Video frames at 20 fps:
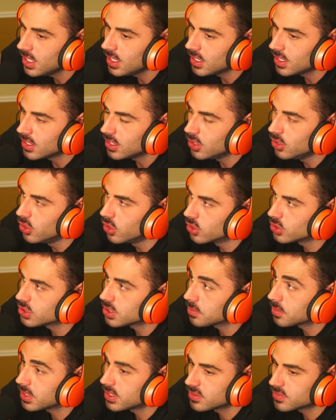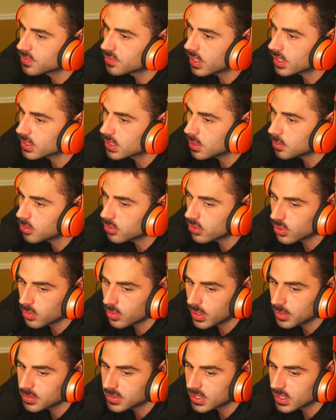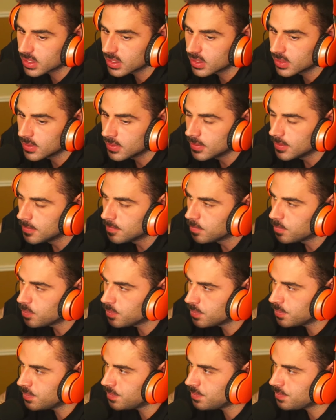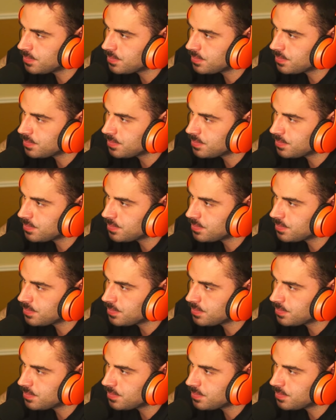you know something's fucked up with the website. I